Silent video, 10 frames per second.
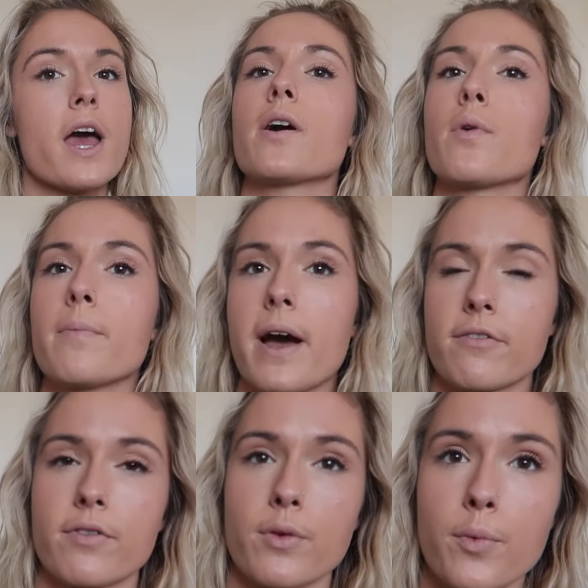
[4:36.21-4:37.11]
So I went
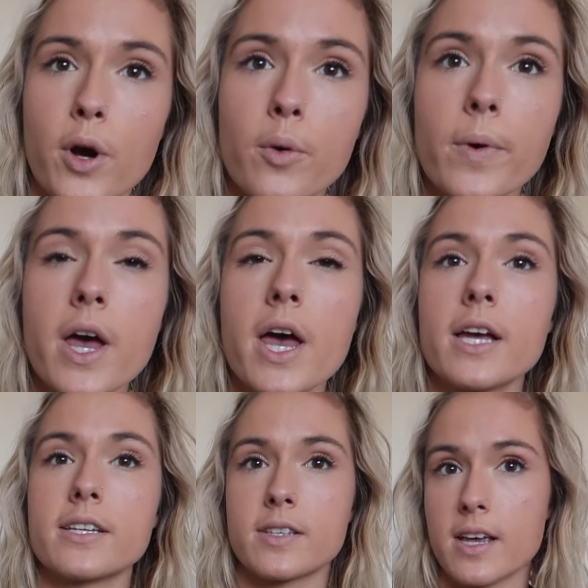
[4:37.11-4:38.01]
back for the rope
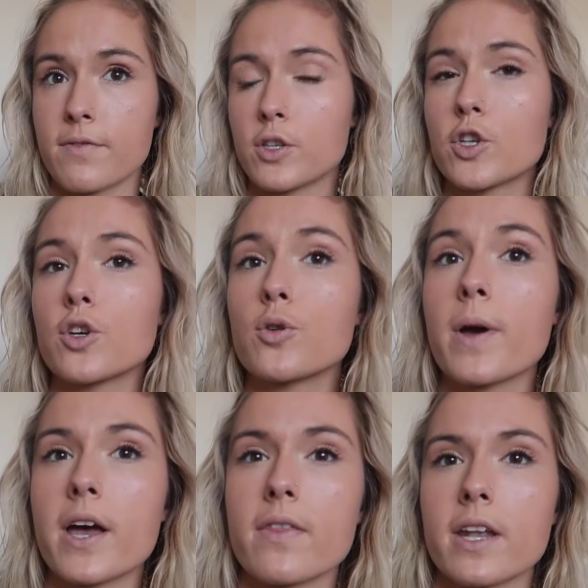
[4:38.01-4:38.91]
to save the
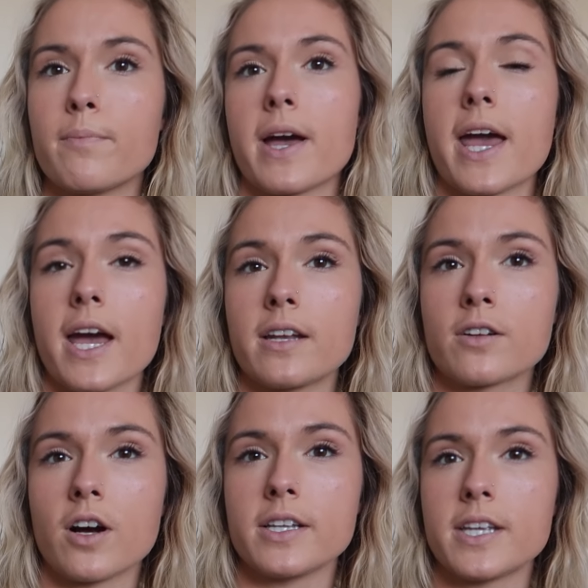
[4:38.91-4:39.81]
tube, and then my hand
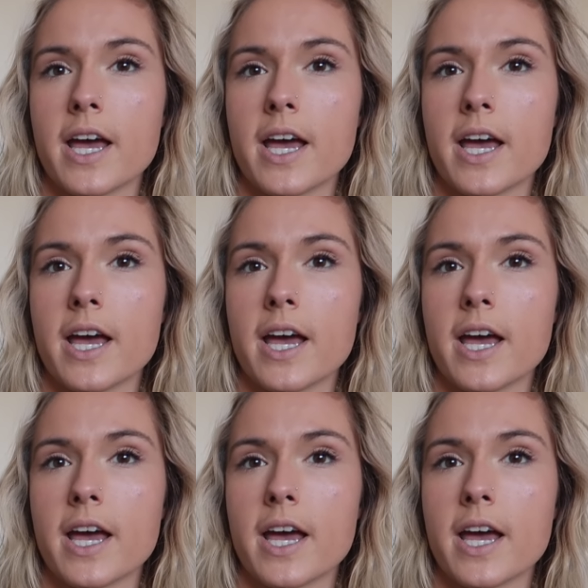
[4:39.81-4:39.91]
had gotten